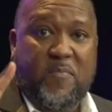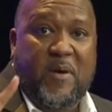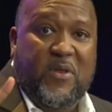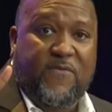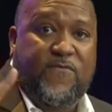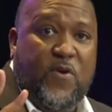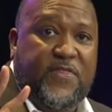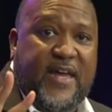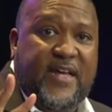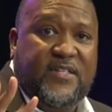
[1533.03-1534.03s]
remember the four
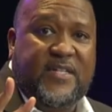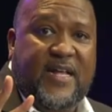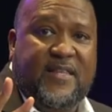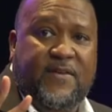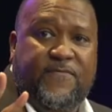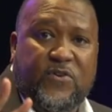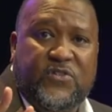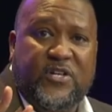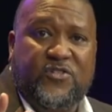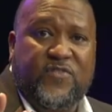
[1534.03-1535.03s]
things that the
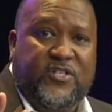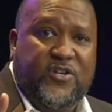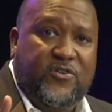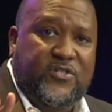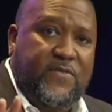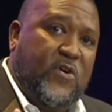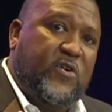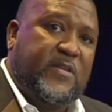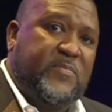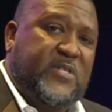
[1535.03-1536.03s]
first century church
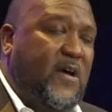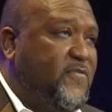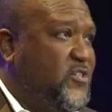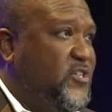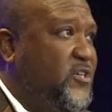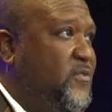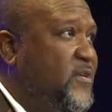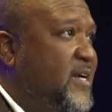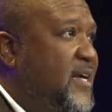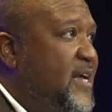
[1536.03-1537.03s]
devoted themselves to
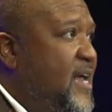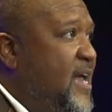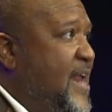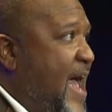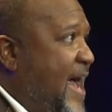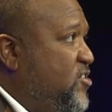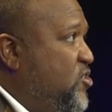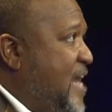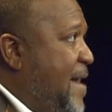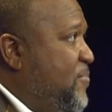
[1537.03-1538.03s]
in
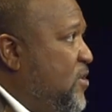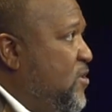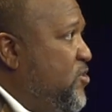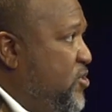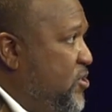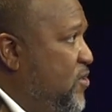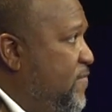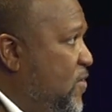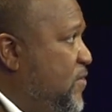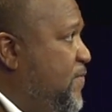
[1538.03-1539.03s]
Acts chapter
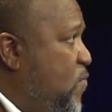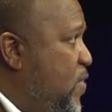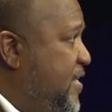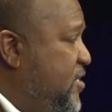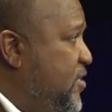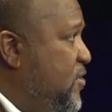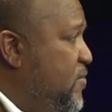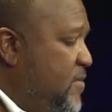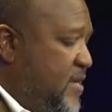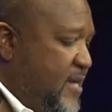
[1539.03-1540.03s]
2, verse 42?